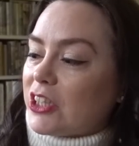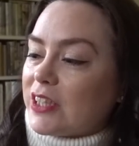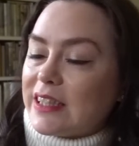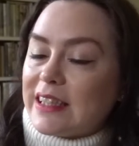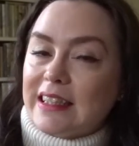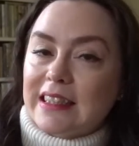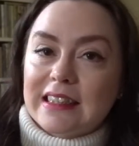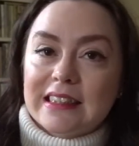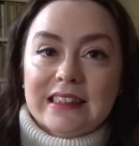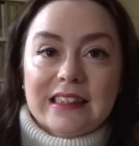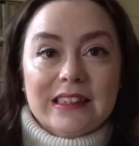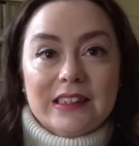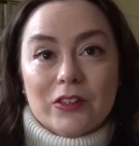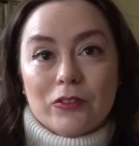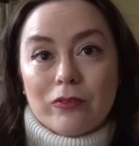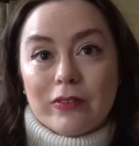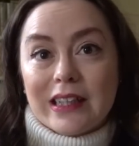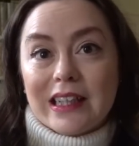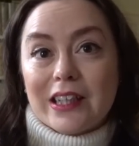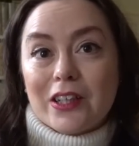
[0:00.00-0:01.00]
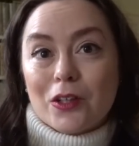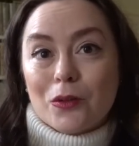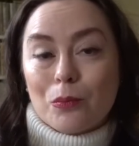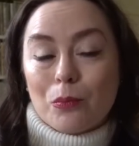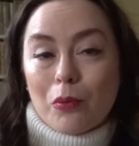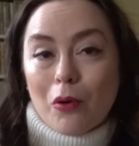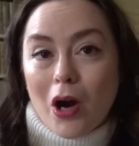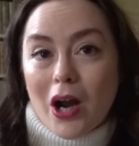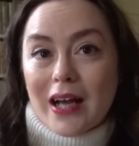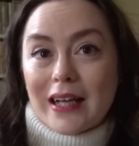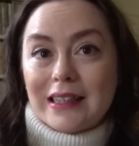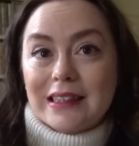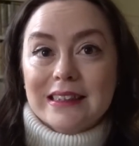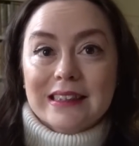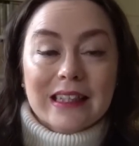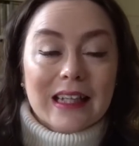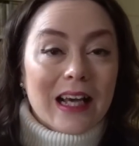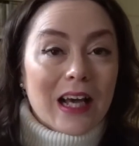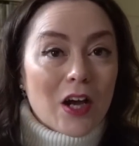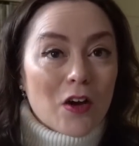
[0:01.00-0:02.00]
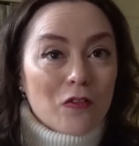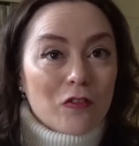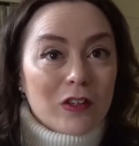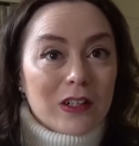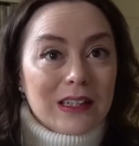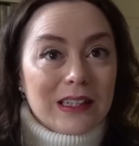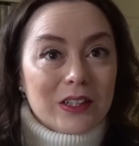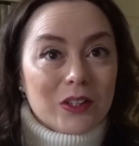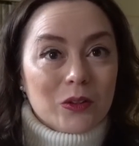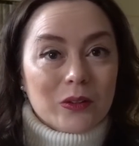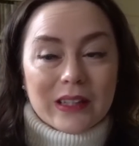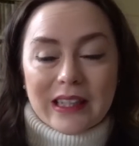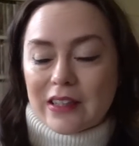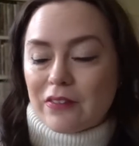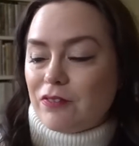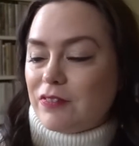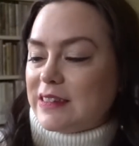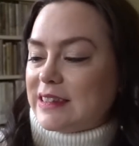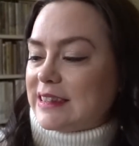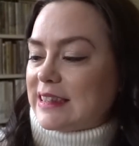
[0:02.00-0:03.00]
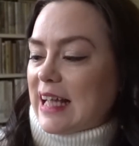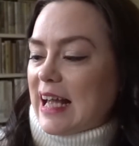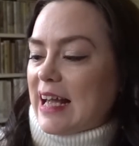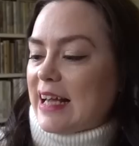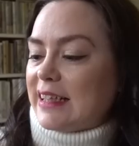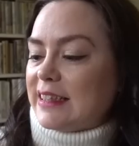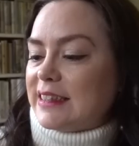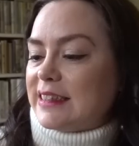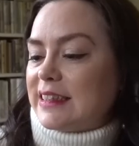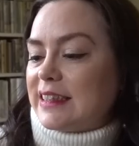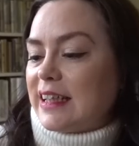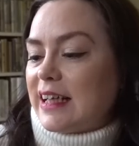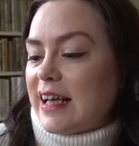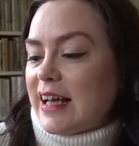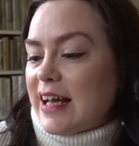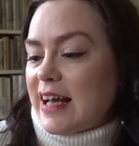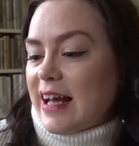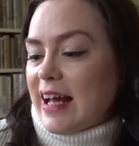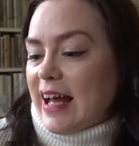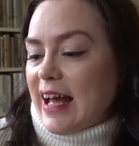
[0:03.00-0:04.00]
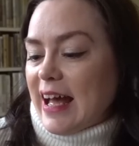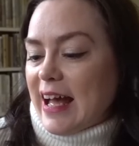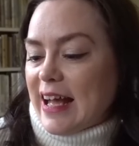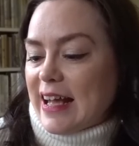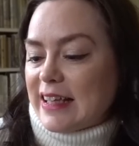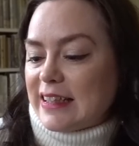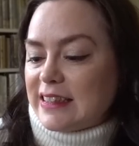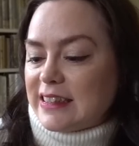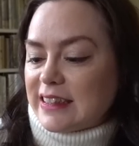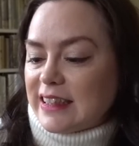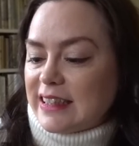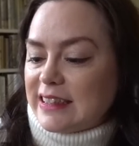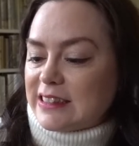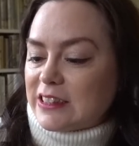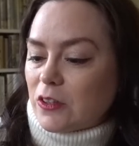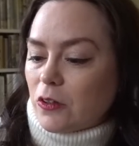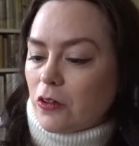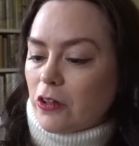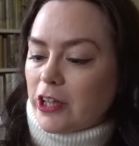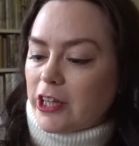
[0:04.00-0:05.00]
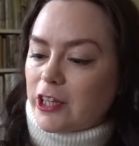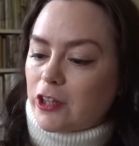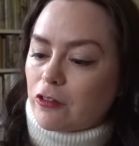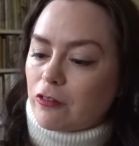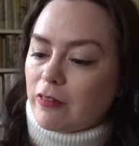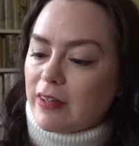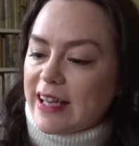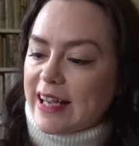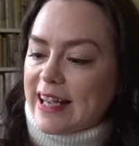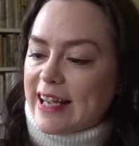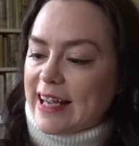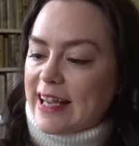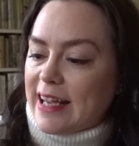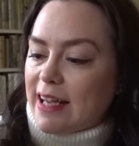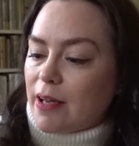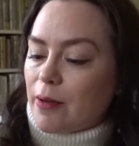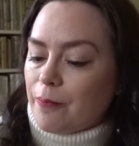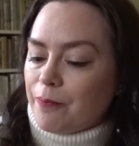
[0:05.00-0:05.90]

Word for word: I think this is a really good price for a little gift set, and it's got 3